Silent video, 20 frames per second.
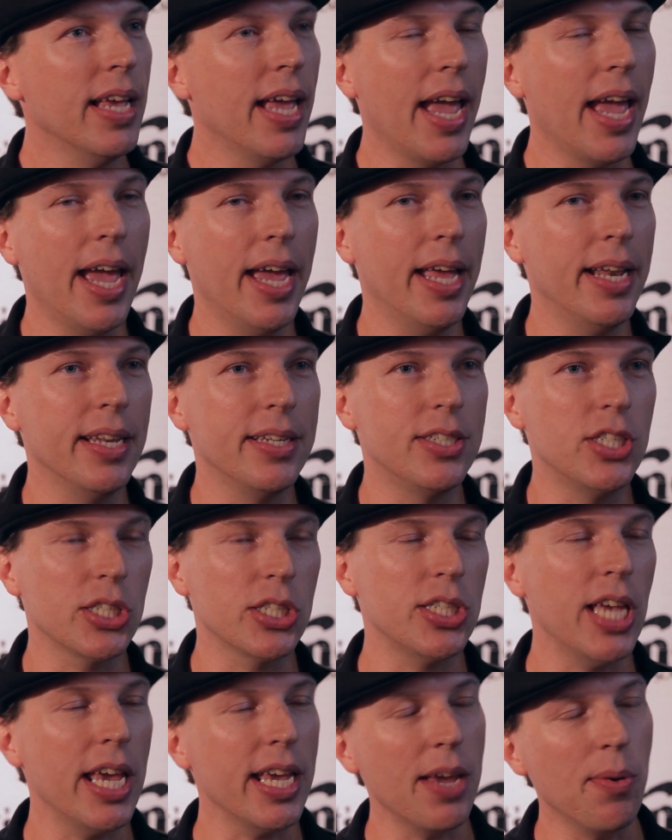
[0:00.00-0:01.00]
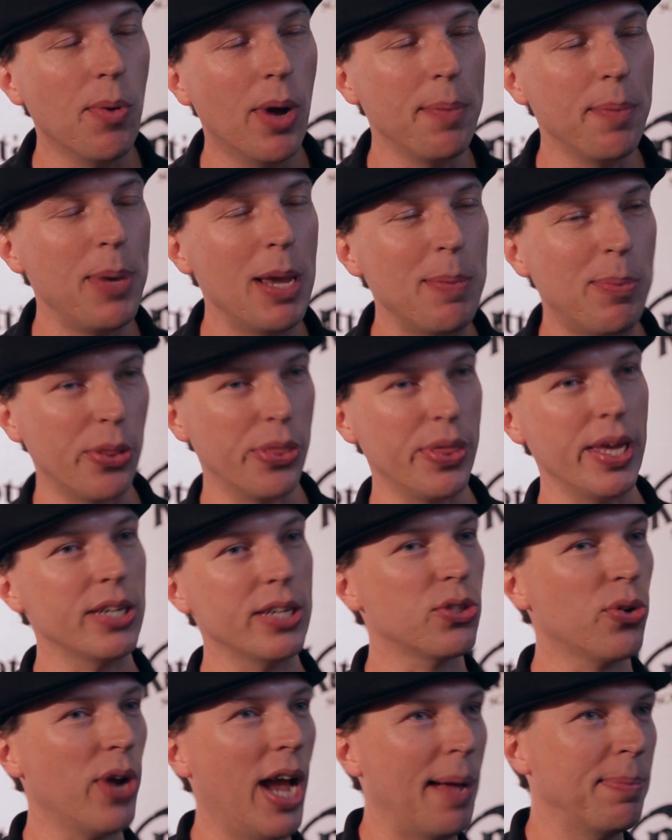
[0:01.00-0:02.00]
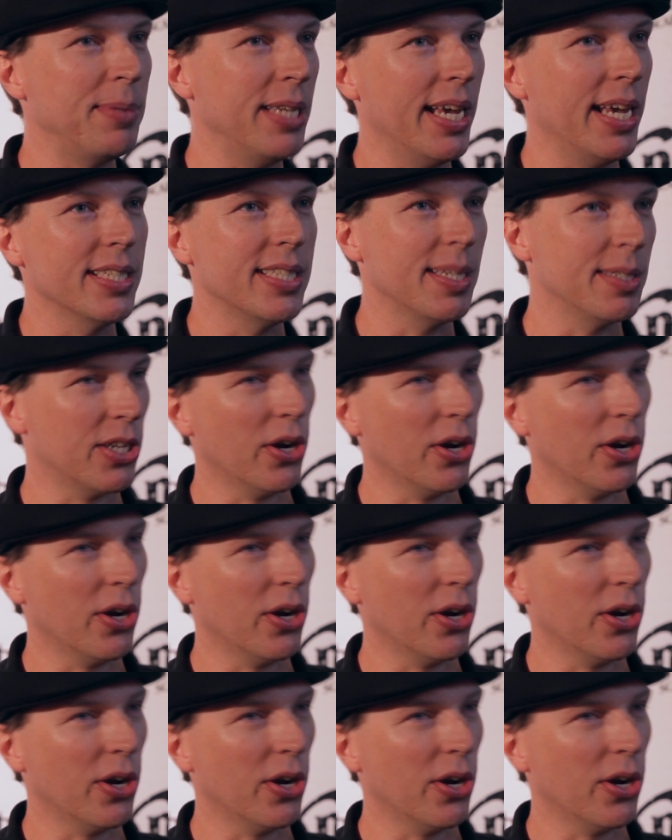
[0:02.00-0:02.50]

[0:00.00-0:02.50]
and just taking what people think trapped is and